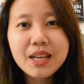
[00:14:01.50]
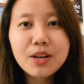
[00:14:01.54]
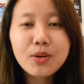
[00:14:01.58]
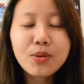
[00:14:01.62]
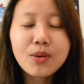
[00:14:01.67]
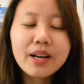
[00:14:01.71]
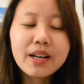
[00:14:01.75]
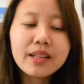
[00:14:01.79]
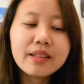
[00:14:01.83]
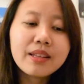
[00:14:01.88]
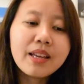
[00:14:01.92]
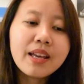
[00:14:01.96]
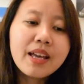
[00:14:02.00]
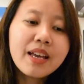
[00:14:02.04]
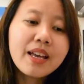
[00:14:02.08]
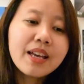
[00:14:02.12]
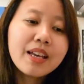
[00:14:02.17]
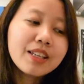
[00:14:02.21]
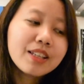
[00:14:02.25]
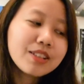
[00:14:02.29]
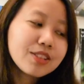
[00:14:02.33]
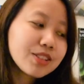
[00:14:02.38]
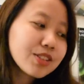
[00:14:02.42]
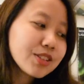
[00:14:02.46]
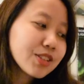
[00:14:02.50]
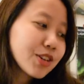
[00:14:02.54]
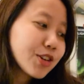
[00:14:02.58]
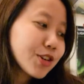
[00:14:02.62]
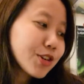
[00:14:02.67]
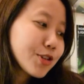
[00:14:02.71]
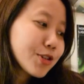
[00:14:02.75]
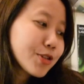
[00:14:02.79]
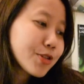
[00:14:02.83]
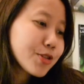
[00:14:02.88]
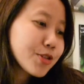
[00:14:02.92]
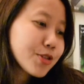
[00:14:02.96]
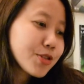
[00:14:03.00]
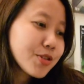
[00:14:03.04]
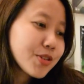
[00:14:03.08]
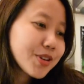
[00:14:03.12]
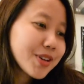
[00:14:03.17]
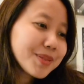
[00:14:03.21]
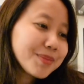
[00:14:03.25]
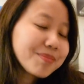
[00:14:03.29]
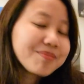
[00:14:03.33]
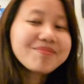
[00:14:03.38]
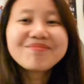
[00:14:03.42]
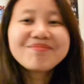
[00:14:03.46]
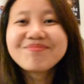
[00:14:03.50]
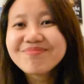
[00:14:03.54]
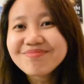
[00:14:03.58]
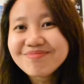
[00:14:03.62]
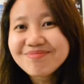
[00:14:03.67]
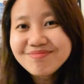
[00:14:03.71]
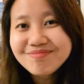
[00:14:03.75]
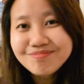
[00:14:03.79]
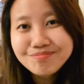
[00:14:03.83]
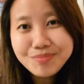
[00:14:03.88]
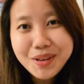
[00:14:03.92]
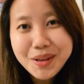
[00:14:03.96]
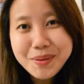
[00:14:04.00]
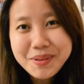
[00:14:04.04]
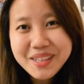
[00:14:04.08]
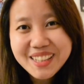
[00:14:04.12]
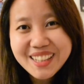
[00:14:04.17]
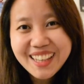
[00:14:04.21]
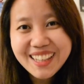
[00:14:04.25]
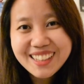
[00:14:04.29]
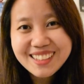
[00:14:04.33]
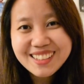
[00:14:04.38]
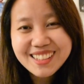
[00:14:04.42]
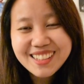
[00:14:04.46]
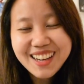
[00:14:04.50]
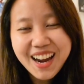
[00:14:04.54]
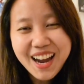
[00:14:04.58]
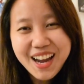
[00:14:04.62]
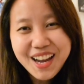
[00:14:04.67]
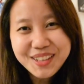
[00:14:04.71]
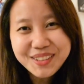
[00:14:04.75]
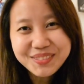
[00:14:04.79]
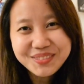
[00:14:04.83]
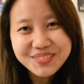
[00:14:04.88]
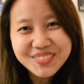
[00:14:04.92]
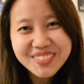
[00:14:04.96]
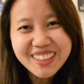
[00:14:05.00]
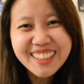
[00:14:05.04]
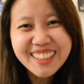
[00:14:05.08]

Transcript: one, so maybe next time.